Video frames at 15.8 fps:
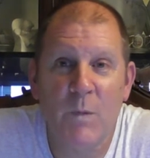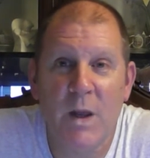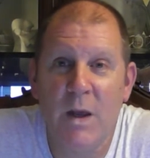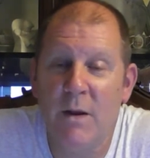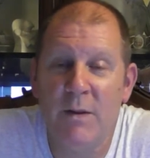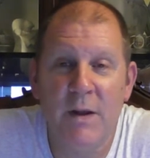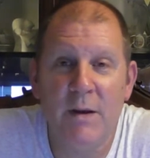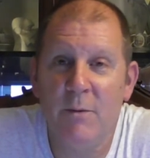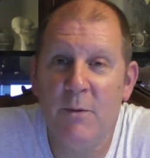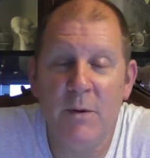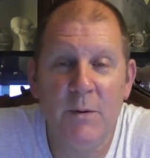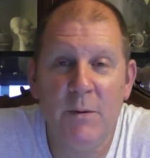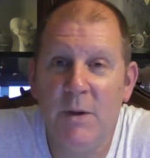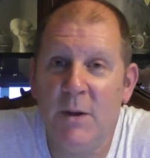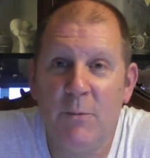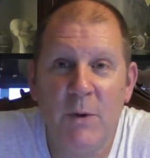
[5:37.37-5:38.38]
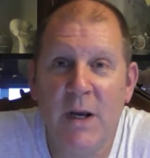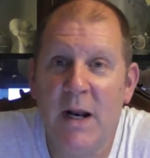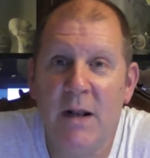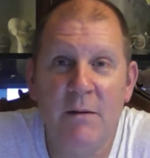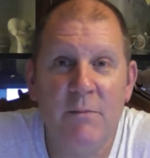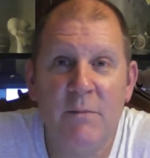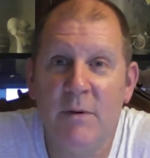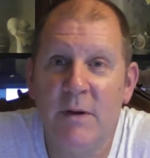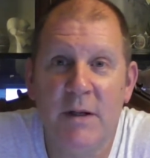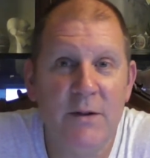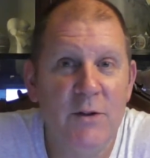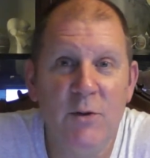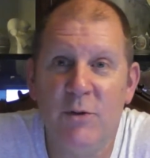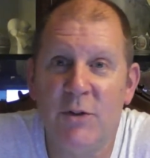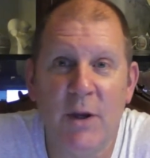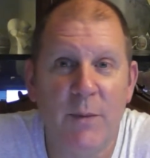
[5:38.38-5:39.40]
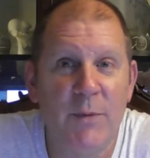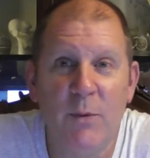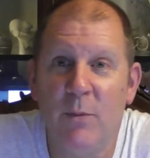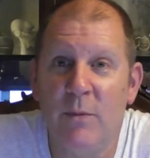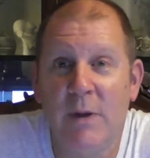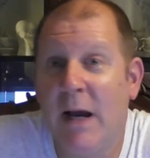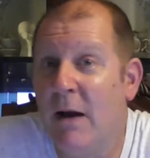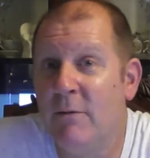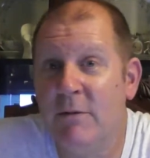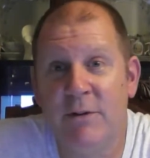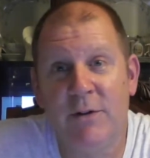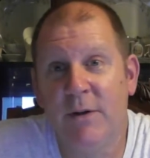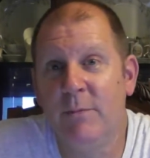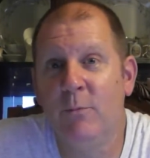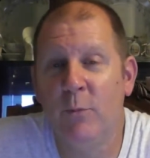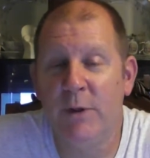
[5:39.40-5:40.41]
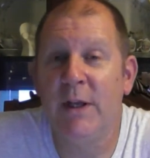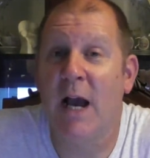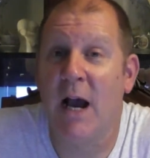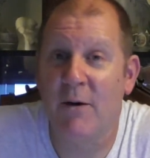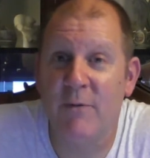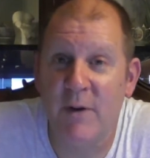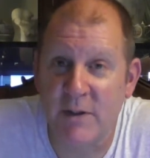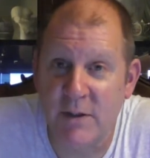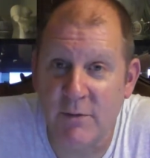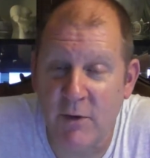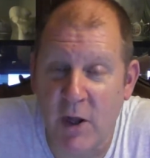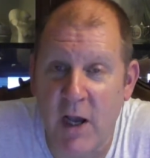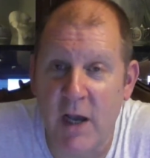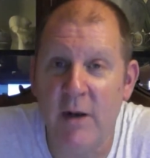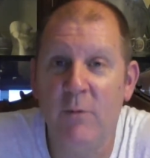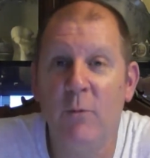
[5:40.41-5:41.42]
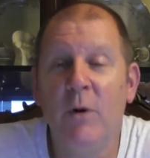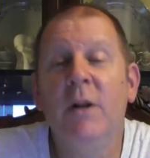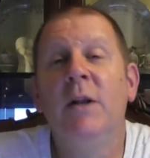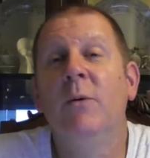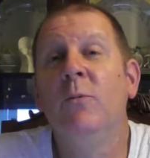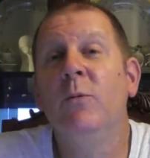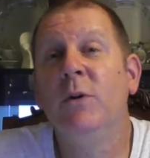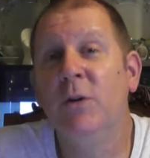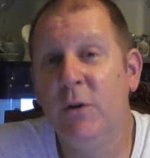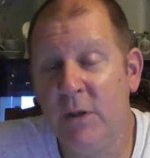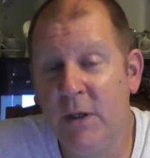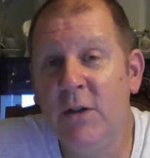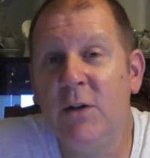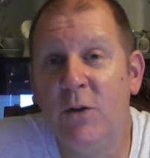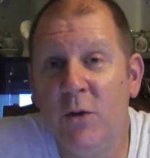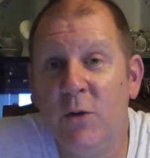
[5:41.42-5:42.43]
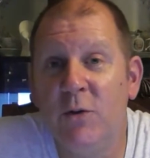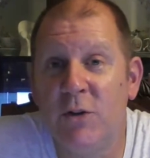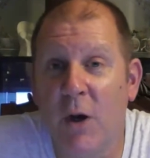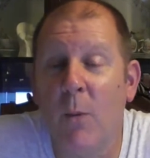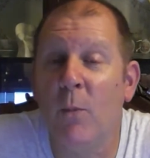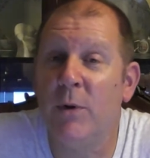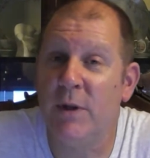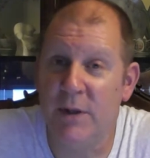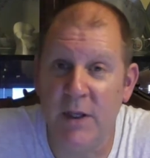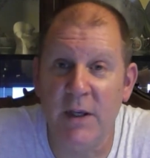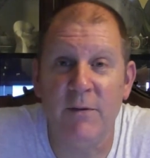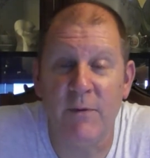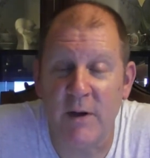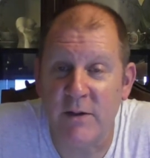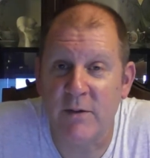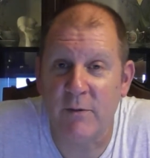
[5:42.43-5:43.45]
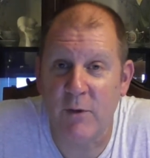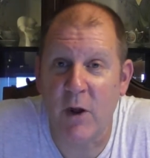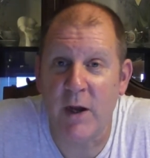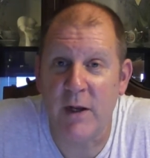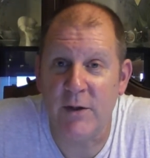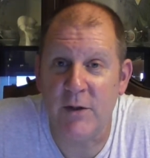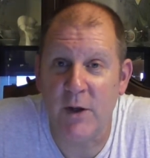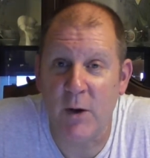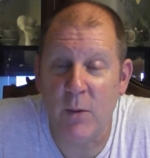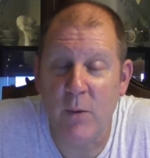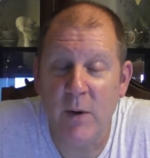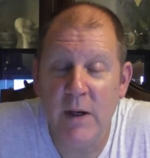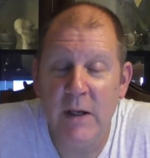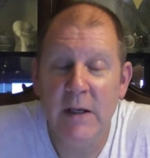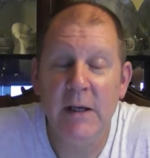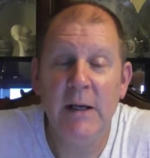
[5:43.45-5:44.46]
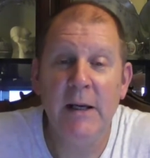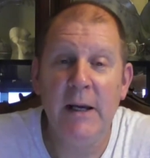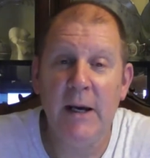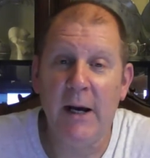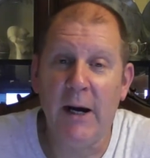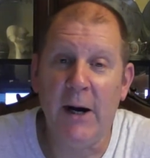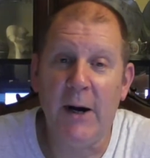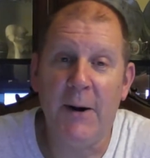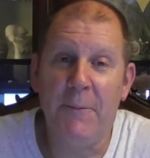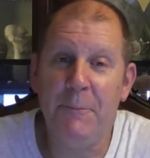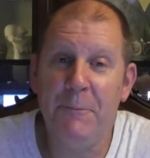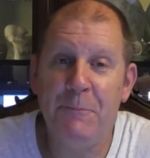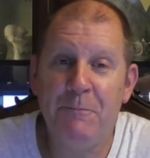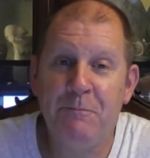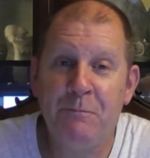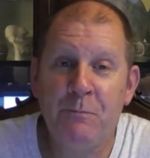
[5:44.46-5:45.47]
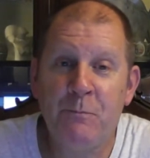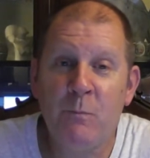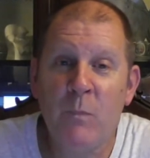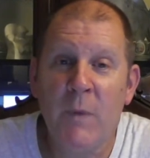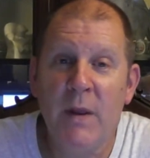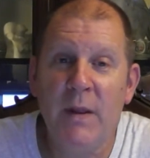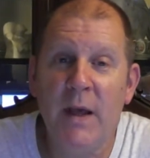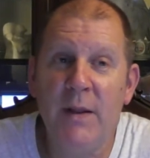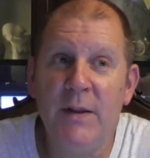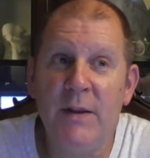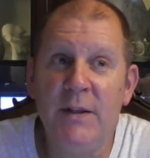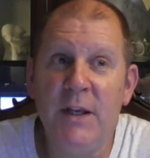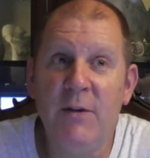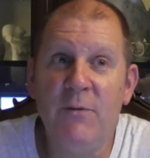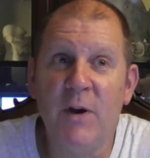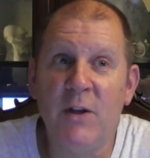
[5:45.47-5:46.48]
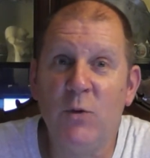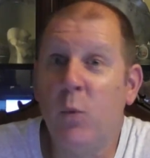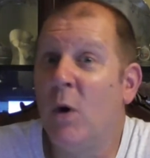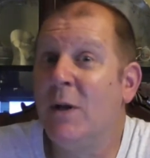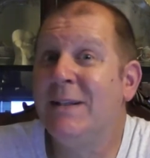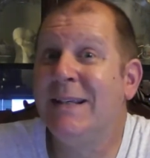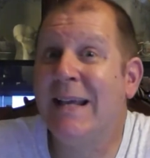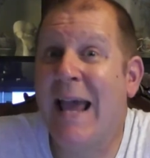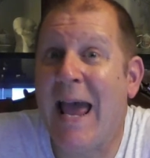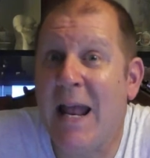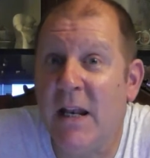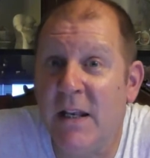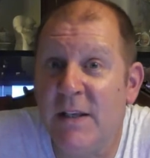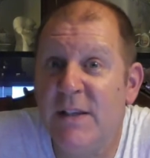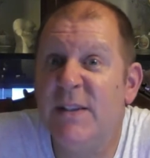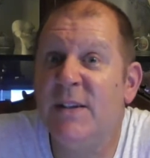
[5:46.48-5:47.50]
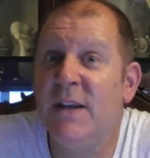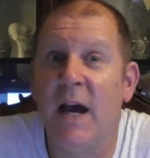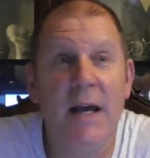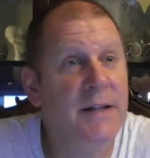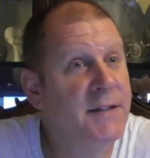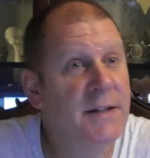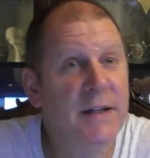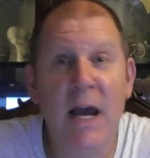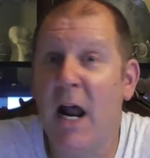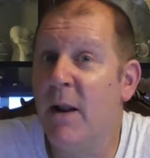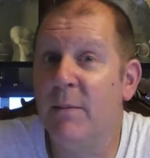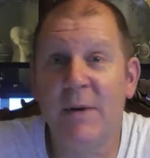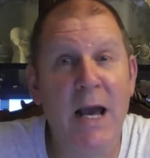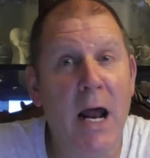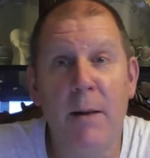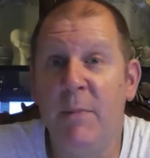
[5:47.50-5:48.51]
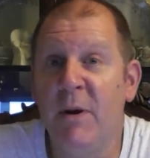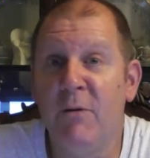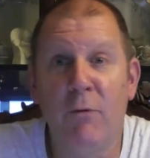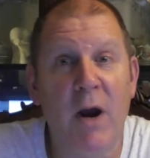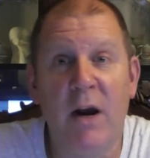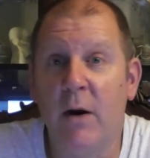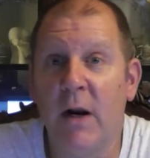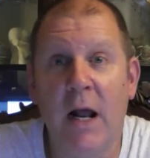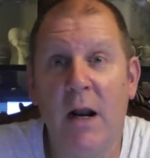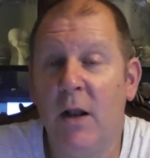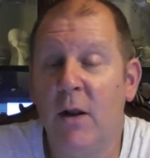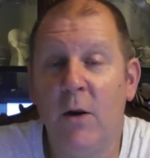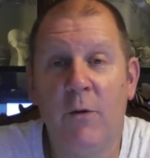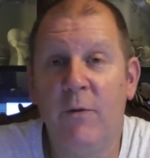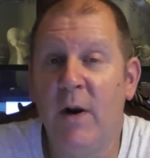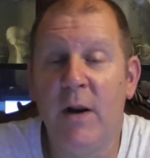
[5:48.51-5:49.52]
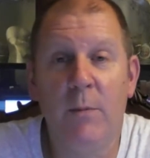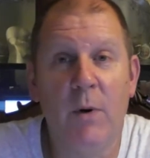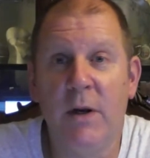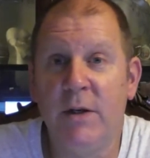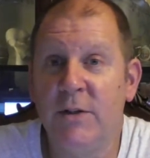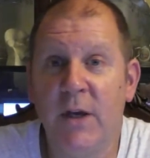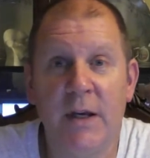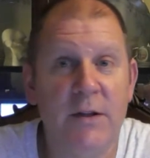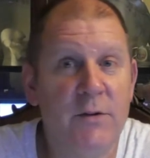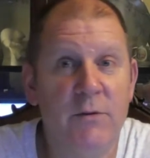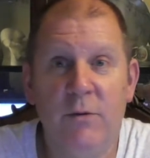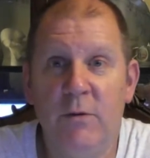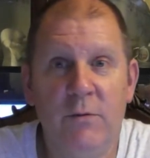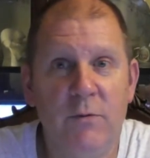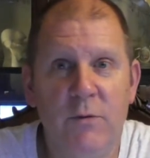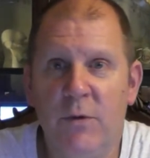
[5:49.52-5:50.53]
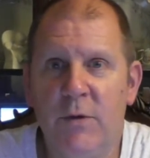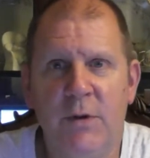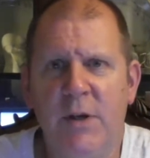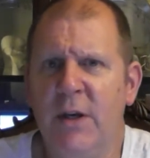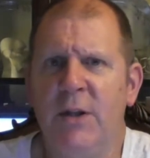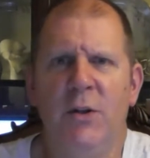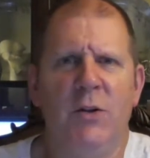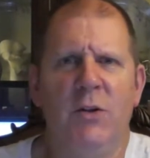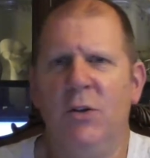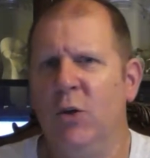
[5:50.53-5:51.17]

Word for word: yeah, the, yeah, we gotta, we gotta do something, obviously, with the offensive line, and then we do need to do something with the defensive line too. Um, now the defense, once again, is has got to got to be record. I don't know if anybody's like can